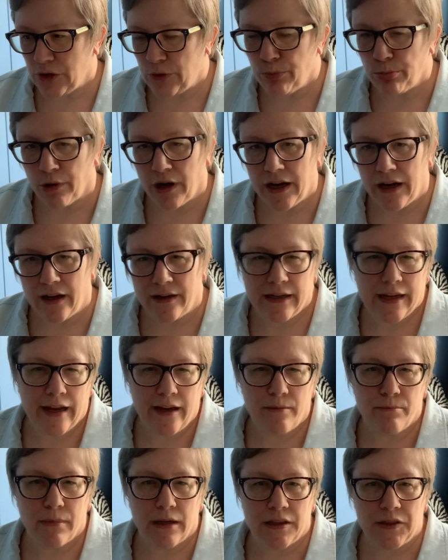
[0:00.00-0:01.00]

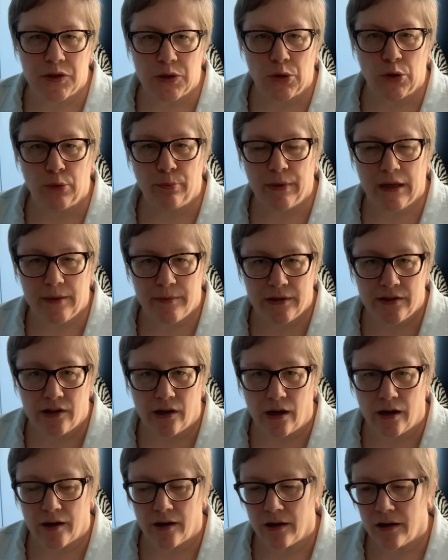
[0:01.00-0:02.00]
8-month-old baby
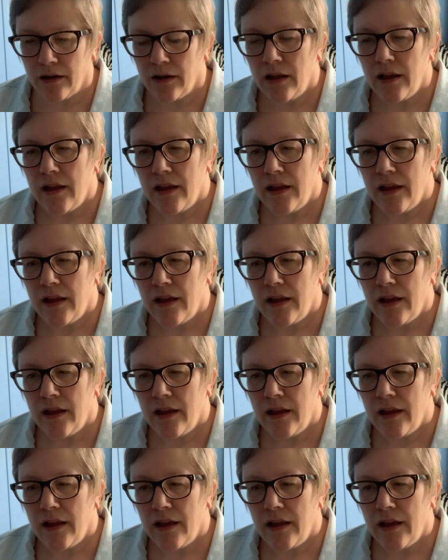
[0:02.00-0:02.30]
daughter.